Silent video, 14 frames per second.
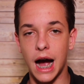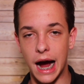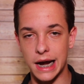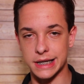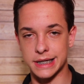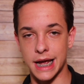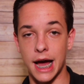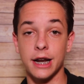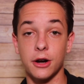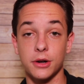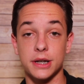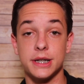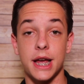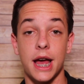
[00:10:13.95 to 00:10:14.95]
I 10
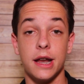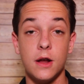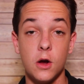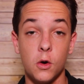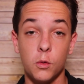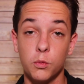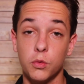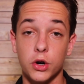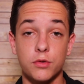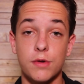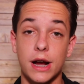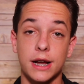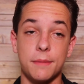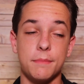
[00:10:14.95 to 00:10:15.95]
out of 10 would
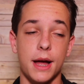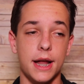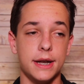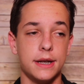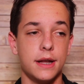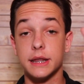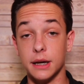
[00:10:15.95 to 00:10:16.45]
recommend.